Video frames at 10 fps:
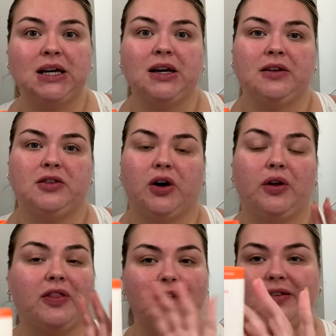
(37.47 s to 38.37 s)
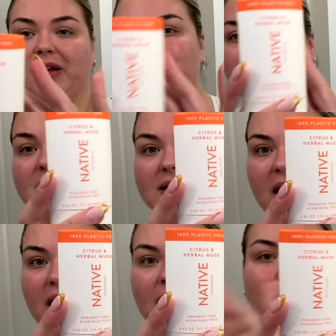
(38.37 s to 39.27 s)
So this is the
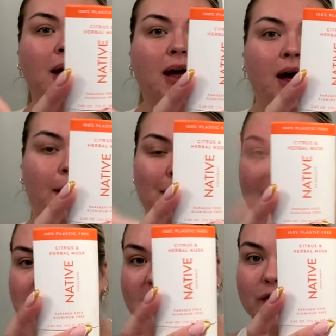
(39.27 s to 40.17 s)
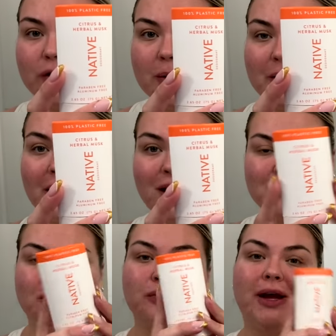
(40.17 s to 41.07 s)
same amazing formula as
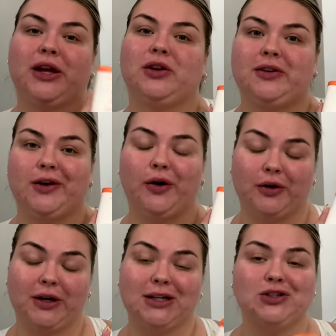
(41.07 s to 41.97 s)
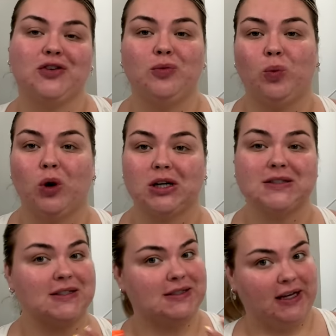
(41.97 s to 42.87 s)
their regular deodorant, just more
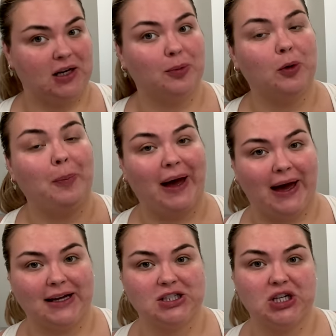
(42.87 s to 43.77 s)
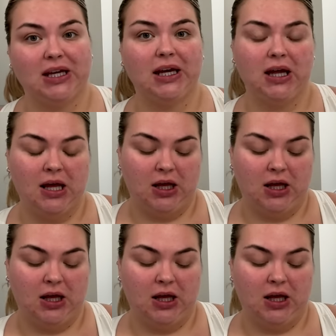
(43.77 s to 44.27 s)
sustainable packaging.